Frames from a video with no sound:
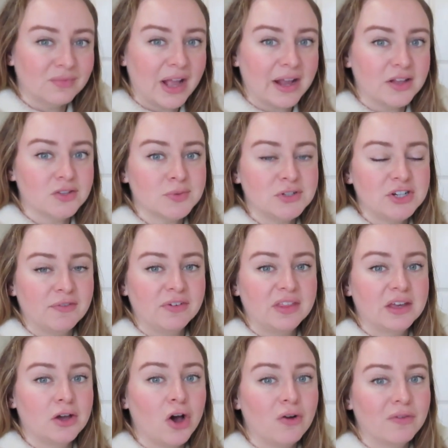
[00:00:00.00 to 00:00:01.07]
I can switch
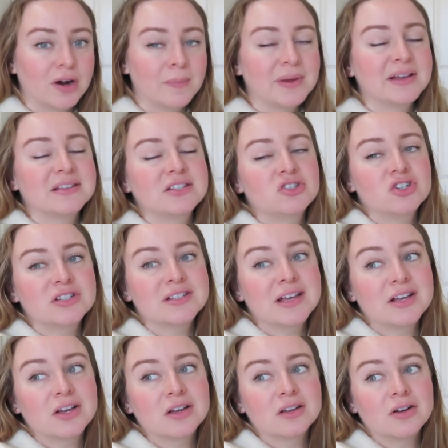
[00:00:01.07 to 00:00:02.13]
everything over, because it's just
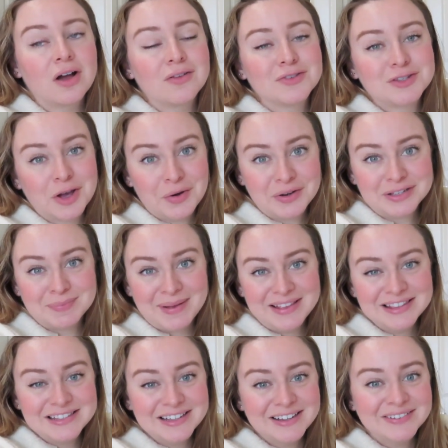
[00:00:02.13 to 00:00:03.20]
like gotten so
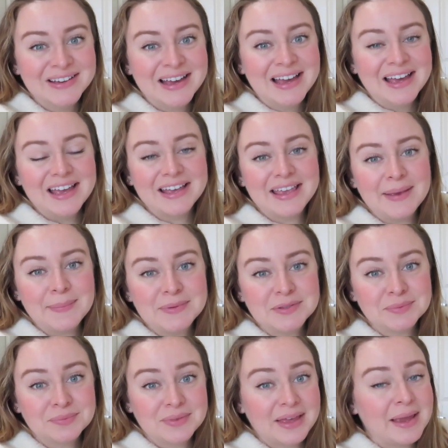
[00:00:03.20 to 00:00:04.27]
expensive. They keep
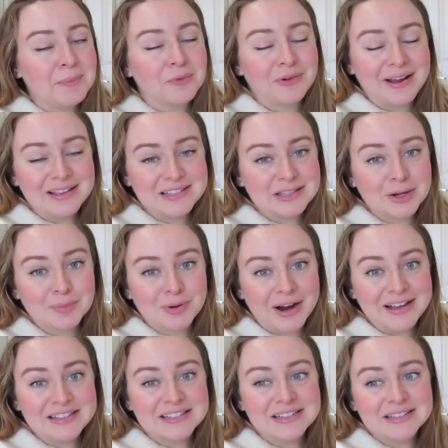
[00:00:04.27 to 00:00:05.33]
raising their
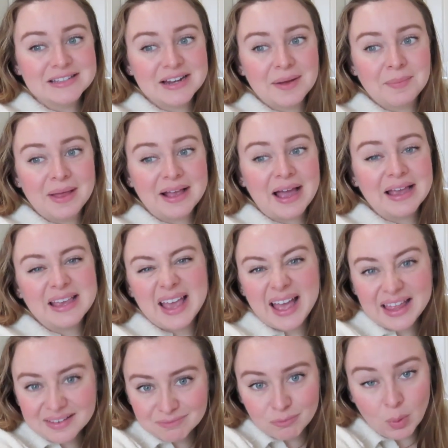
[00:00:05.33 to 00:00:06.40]
prices, and I'm like, I
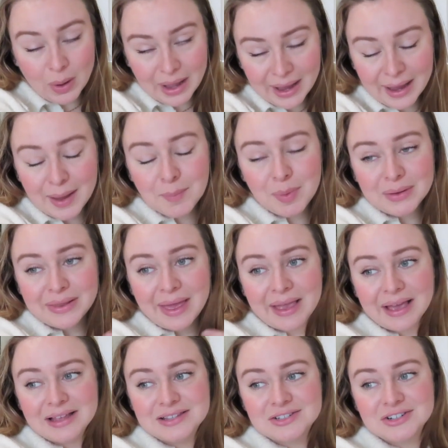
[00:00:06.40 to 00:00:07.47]
get why, but
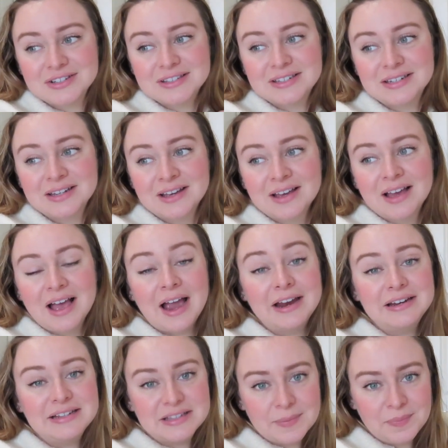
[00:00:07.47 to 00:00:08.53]
like it's just, I
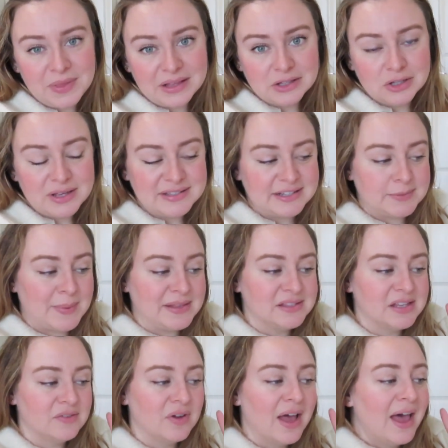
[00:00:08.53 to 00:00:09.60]
need something a little less
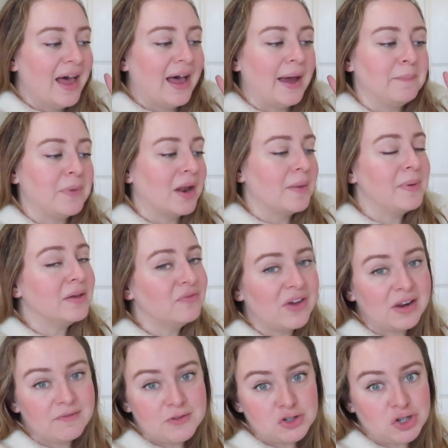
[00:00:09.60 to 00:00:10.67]
expensive. I'm not a big
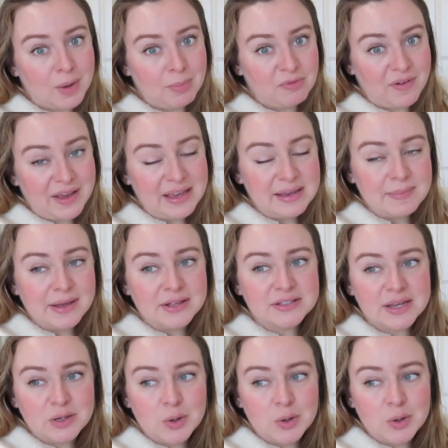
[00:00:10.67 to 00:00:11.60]
fan of the Shopify emails. I